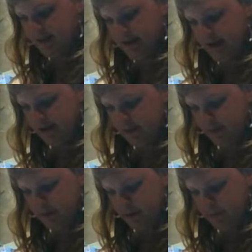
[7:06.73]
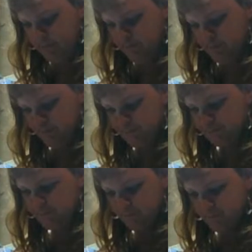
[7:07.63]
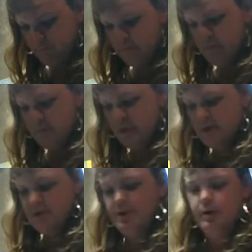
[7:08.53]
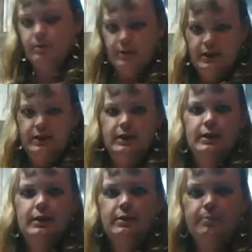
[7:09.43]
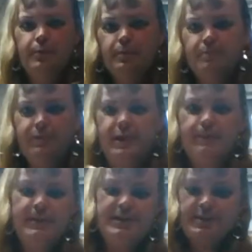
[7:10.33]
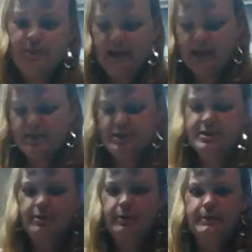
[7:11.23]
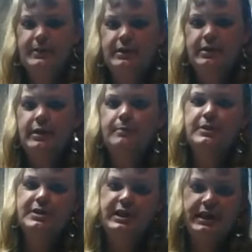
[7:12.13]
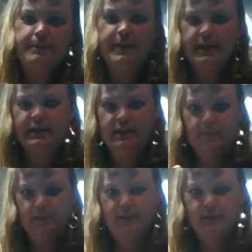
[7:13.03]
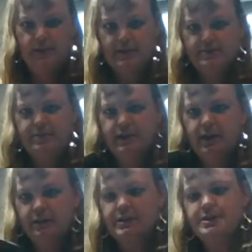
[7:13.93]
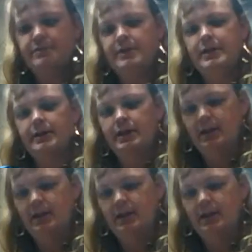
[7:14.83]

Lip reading: of that little part. So, but keep this in mind. This has already been done, but it's going to get painted up anyways, regardless of the